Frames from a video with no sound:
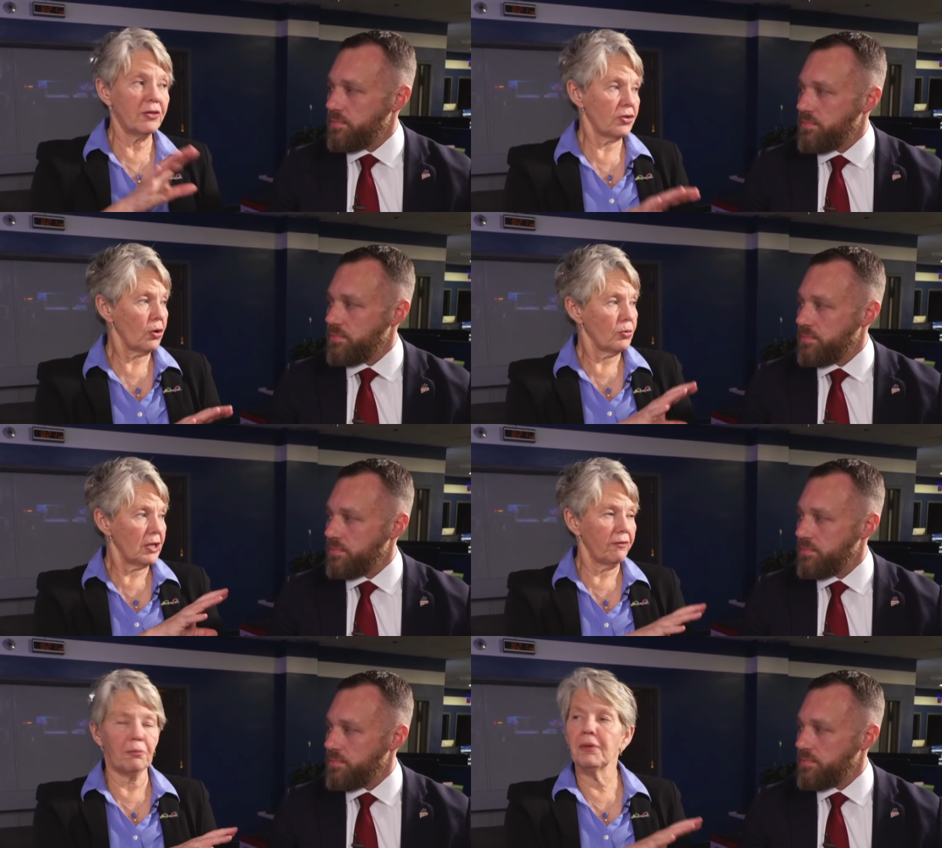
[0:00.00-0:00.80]
Speaker 1: there's a
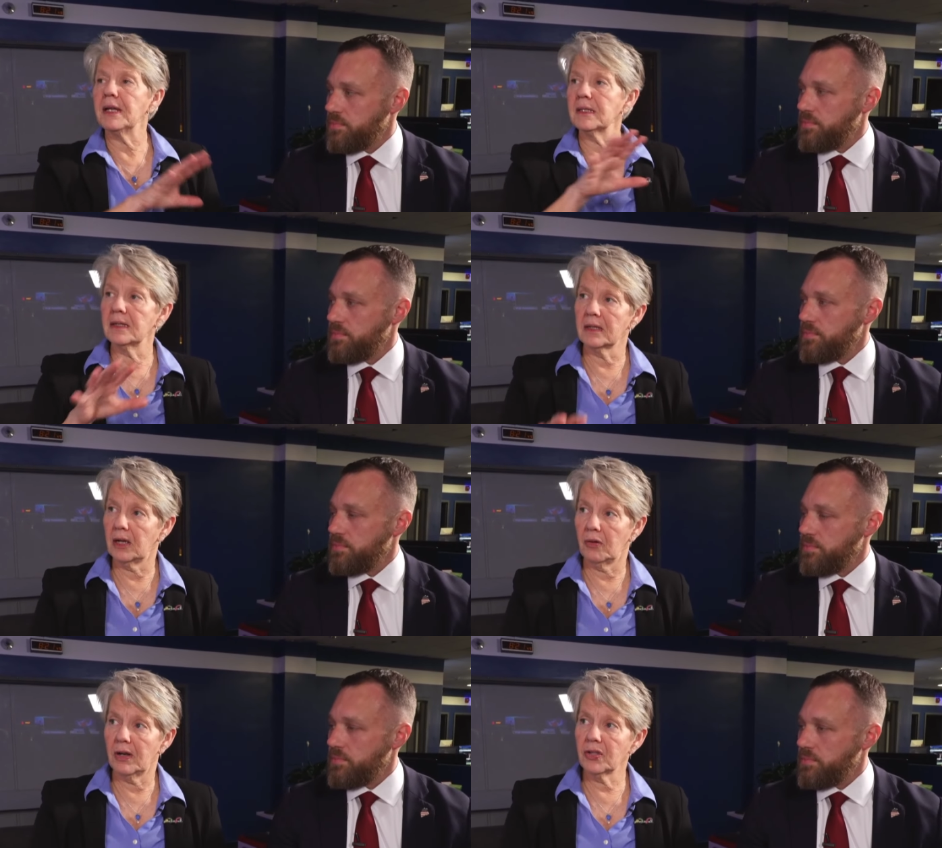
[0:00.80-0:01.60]
coattail from president to
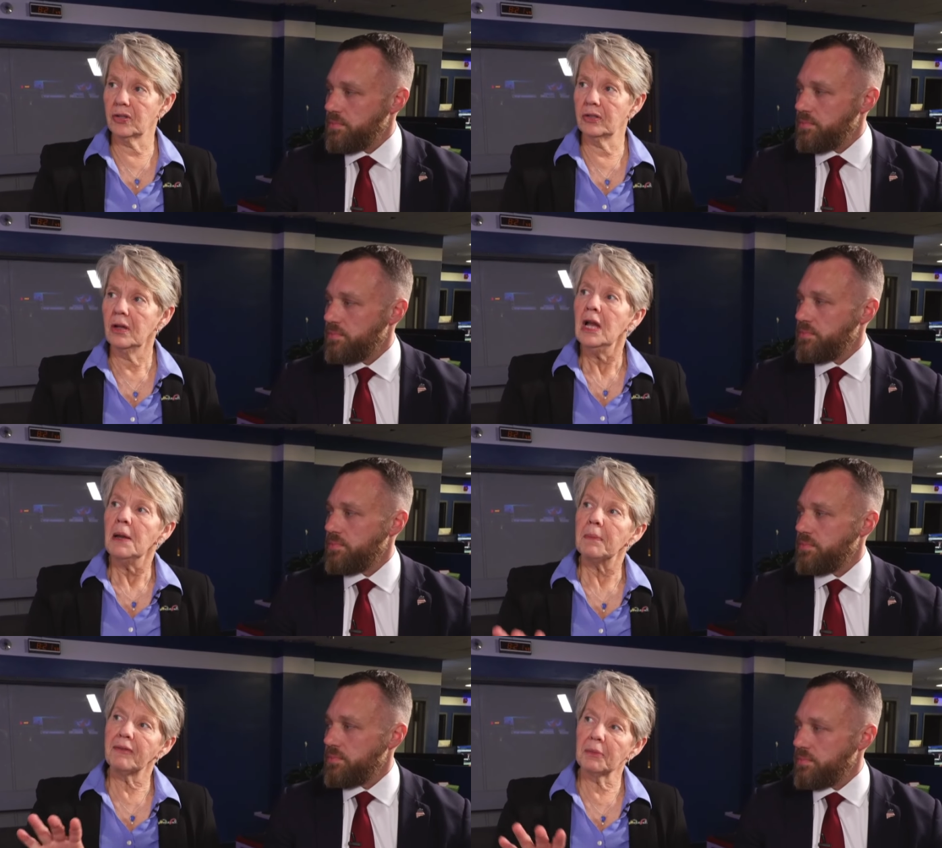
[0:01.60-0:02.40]
congressional,
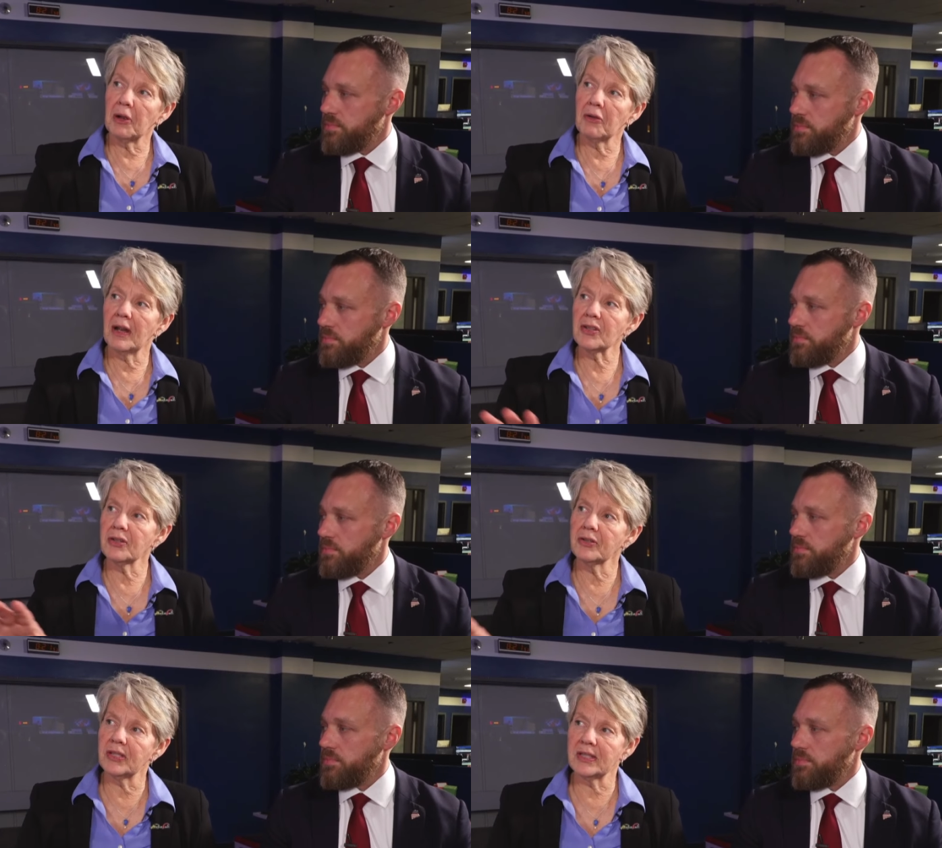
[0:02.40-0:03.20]
but from
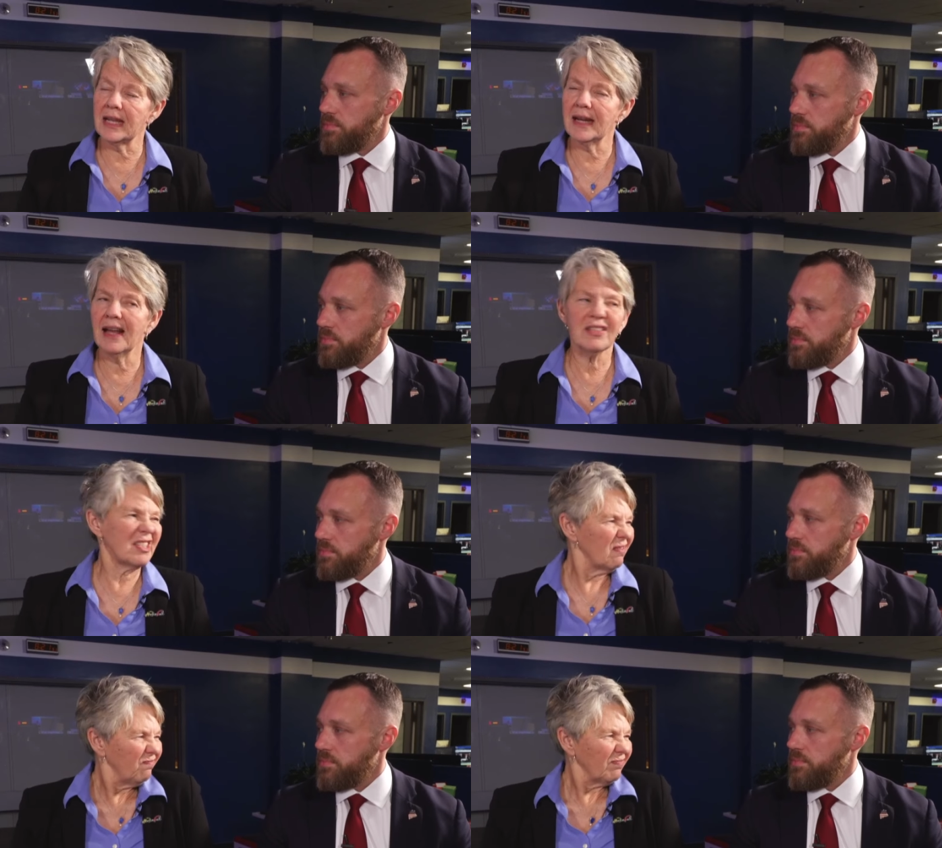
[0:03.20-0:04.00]
congressional to state
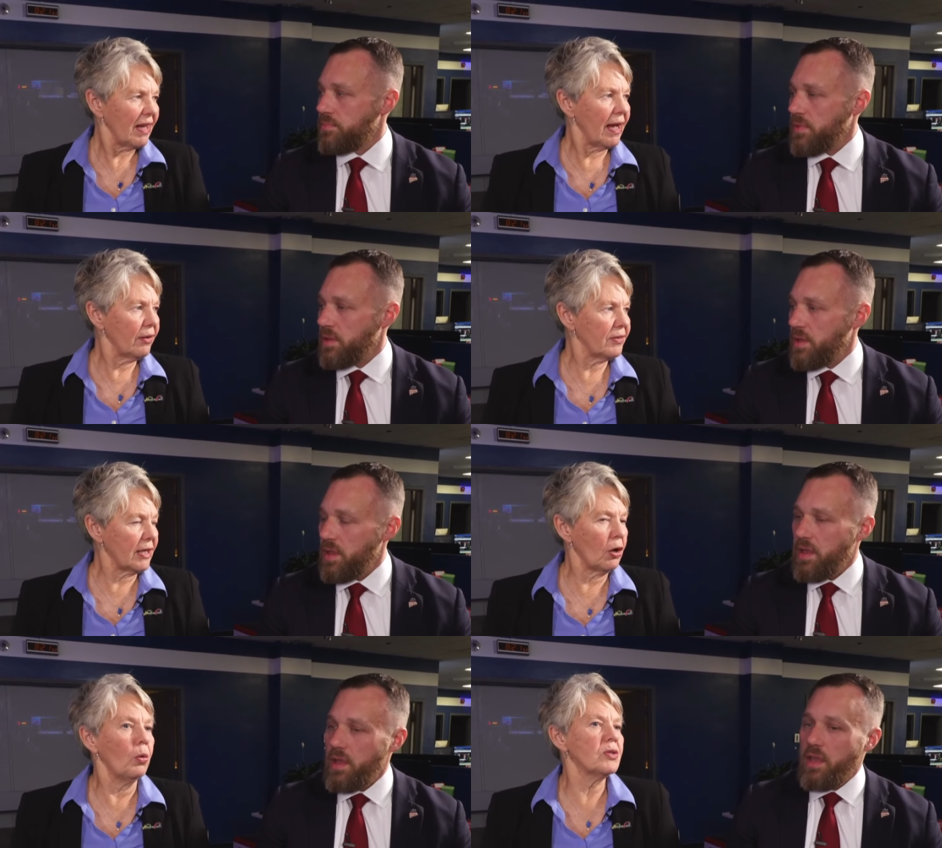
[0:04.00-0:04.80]
house, I don't
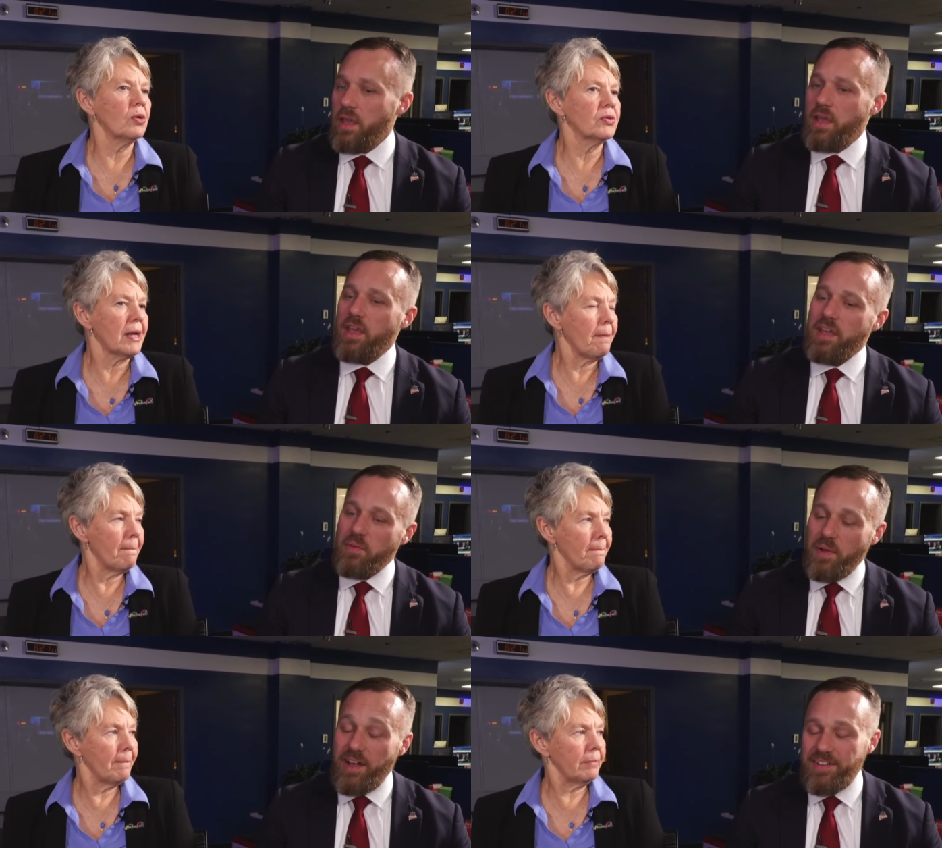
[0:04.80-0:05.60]
think it always holds up.
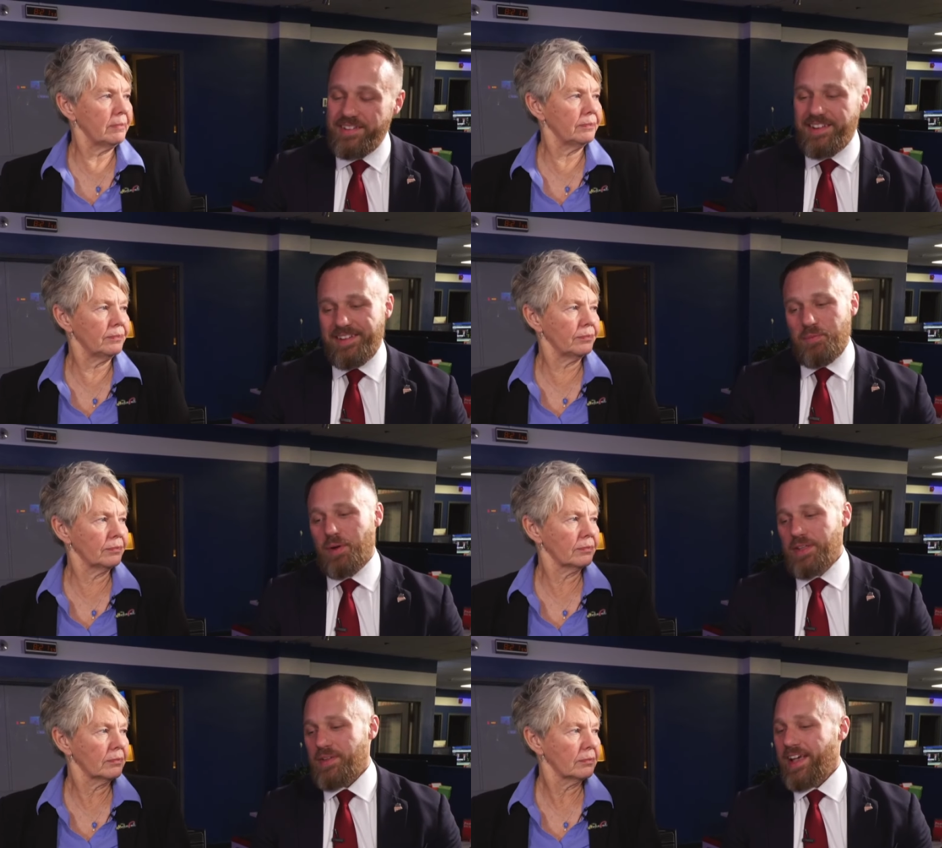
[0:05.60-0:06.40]
Well, and it,
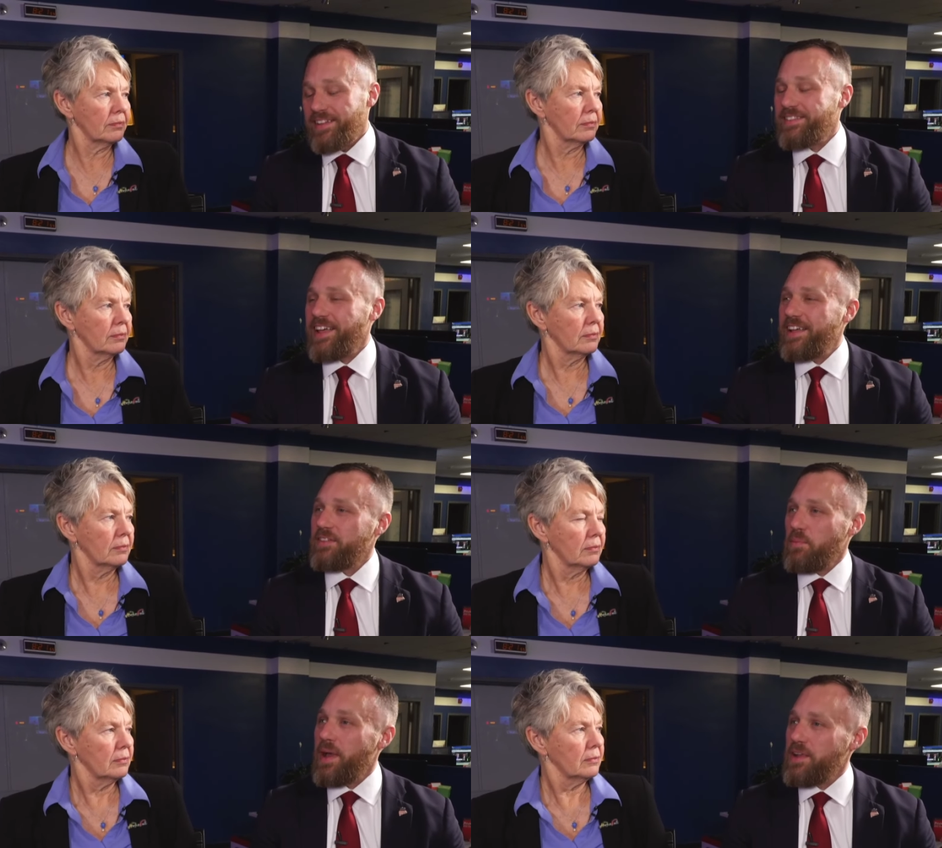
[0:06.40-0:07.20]
Speaker 2: what you can say
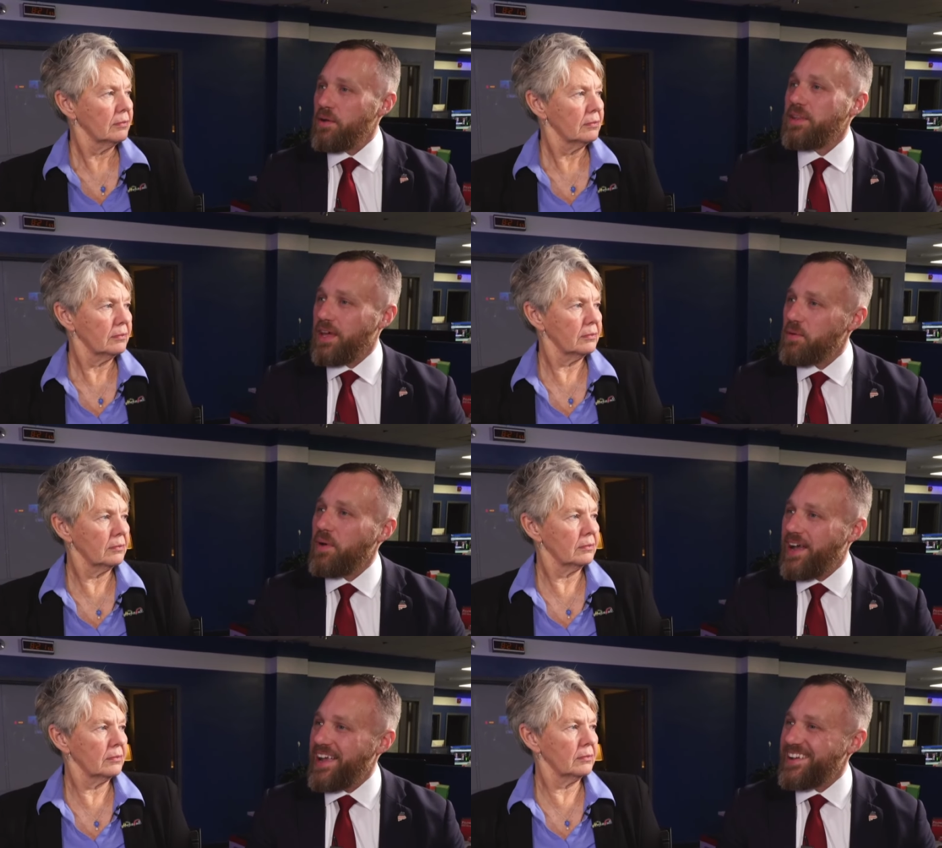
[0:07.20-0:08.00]
is it might go the other
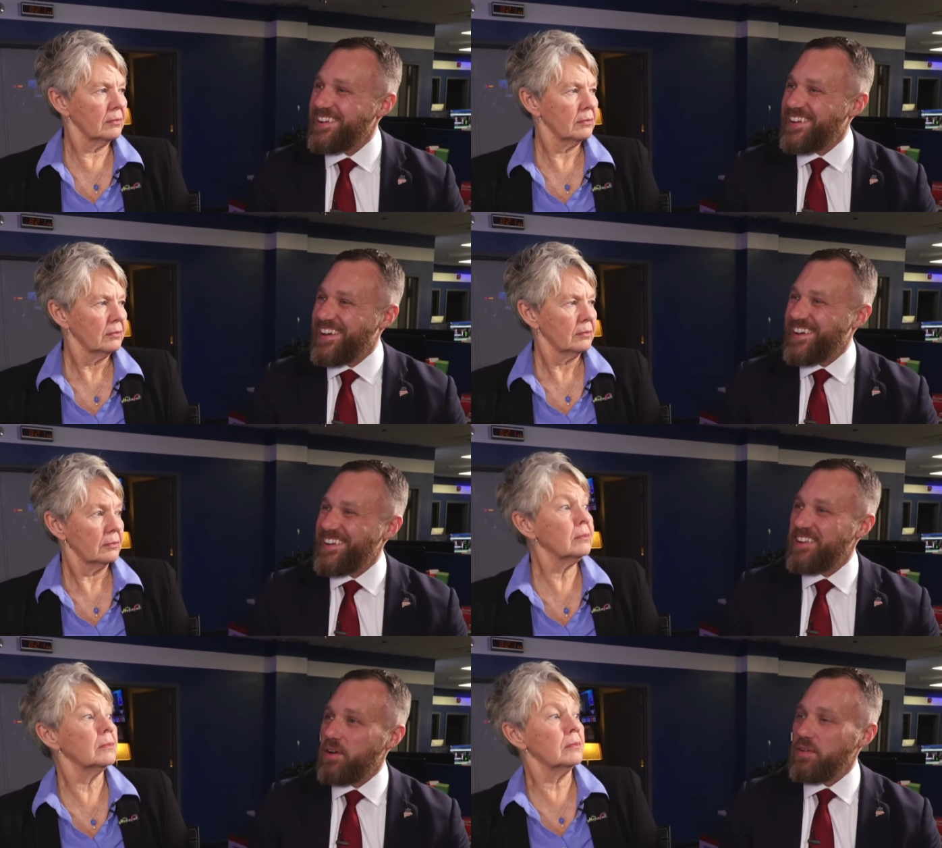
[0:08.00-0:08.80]
way. Uh, you mm. know,